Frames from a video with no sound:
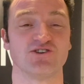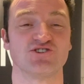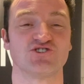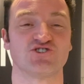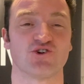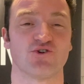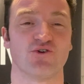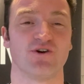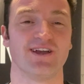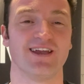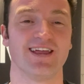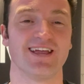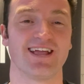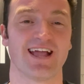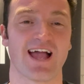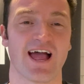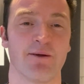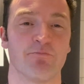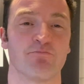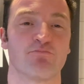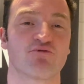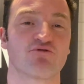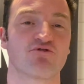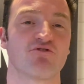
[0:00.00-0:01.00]
joining
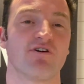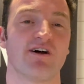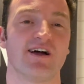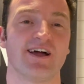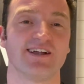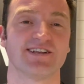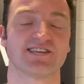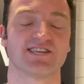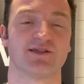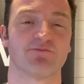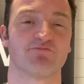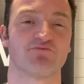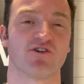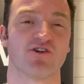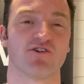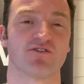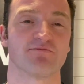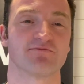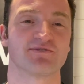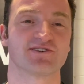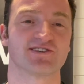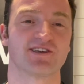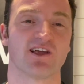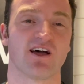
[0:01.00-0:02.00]
and prior to the
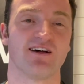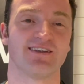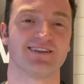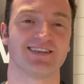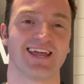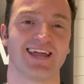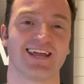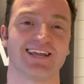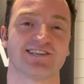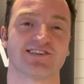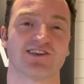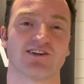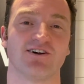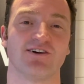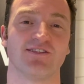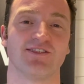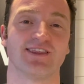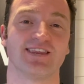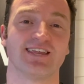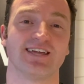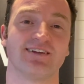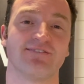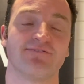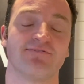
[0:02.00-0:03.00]
program start date
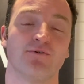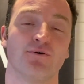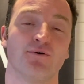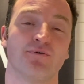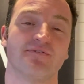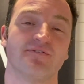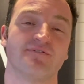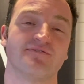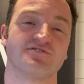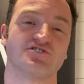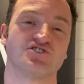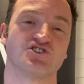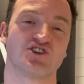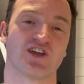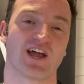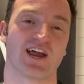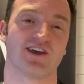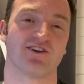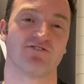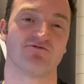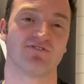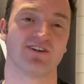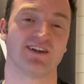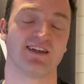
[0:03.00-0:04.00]
on the 4th of
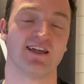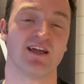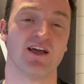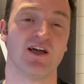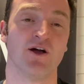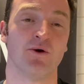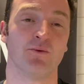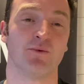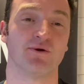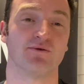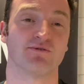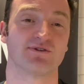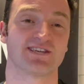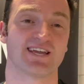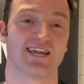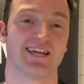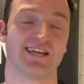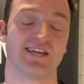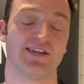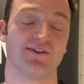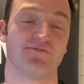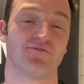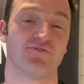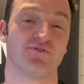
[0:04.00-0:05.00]
January, we will
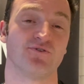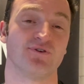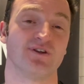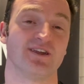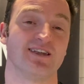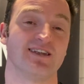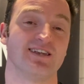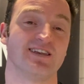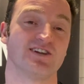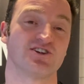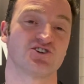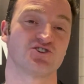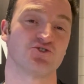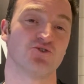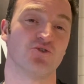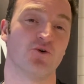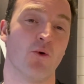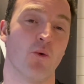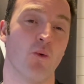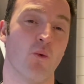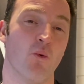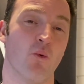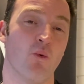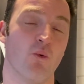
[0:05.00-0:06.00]
take you through an
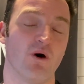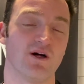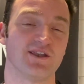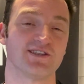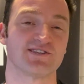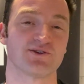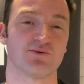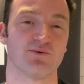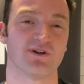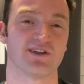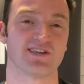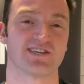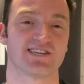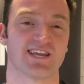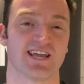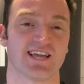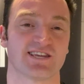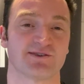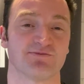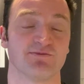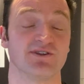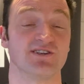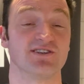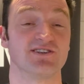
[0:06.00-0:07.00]
initial one-to-one
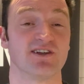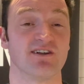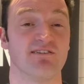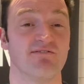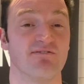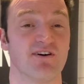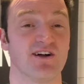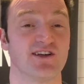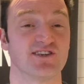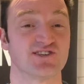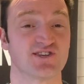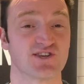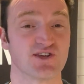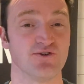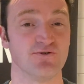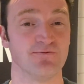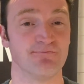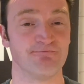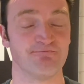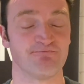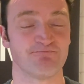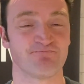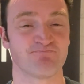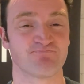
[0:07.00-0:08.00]
assessment done via
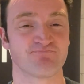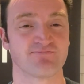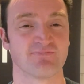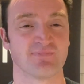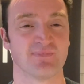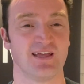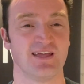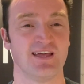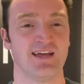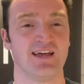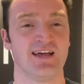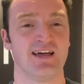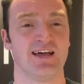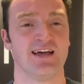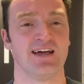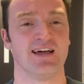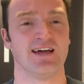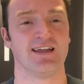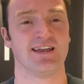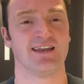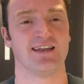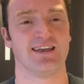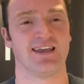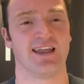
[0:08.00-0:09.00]
Zoom.
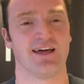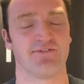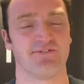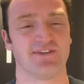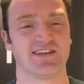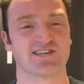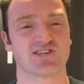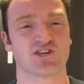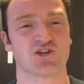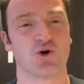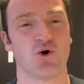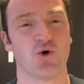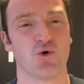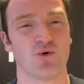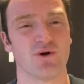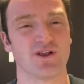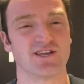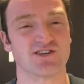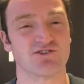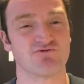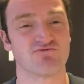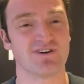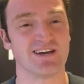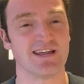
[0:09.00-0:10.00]
Now, this call
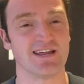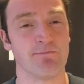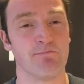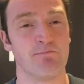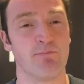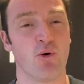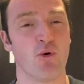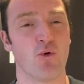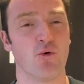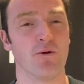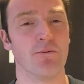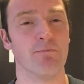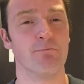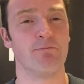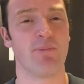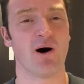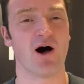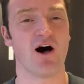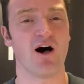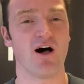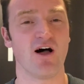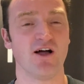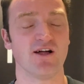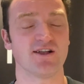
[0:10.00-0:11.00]
is a really important
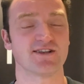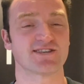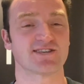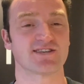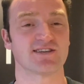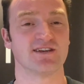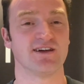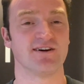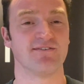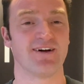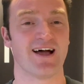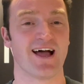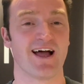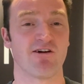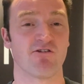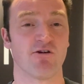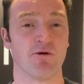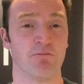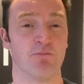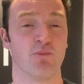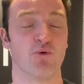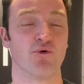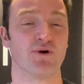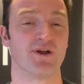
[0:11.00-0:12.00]
part of our
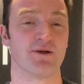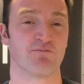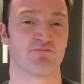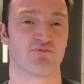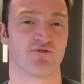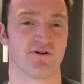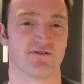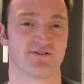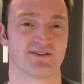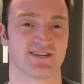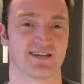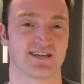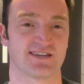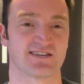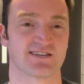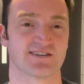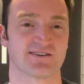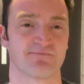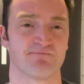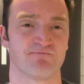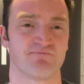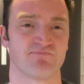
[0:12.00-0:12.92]
onboarding process.